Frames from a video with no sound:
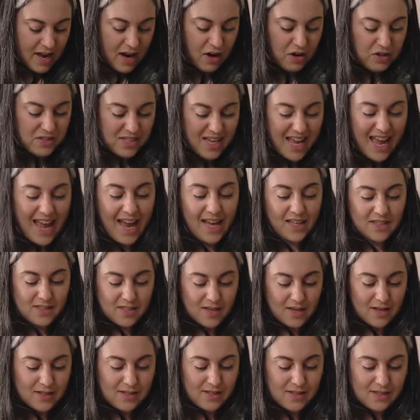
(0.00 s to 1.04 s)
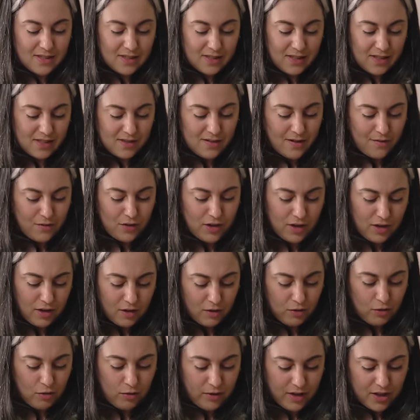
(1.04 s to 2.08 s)
Harris hates it. It's his least favorite thing in
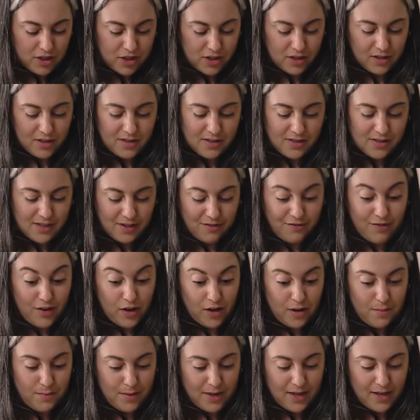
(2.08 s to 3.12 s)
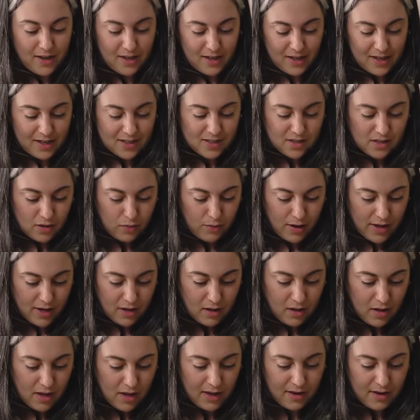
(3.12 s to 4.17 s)
our whole kitchen because it's like very big and gets in the way
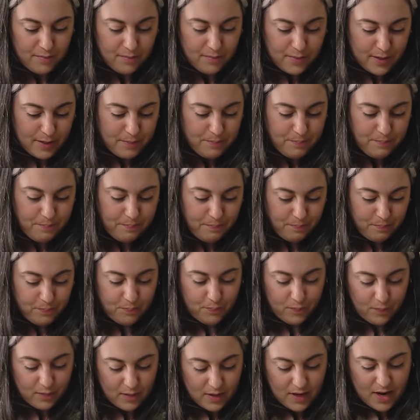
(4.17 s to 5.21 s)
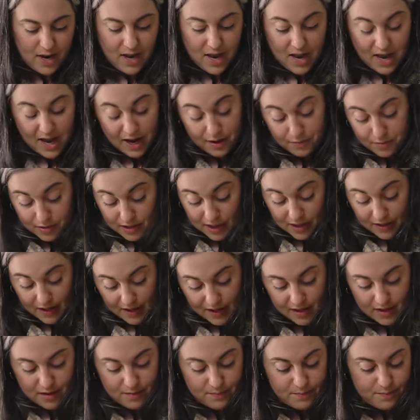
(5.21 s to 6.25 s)
a lot, but I really
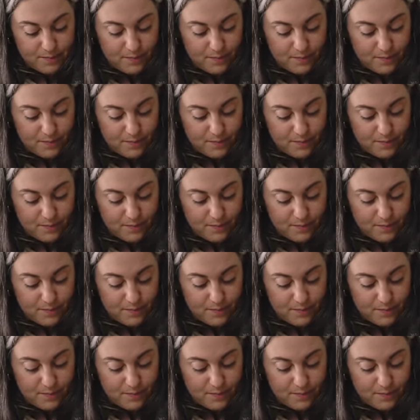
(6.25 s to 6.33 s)
like it.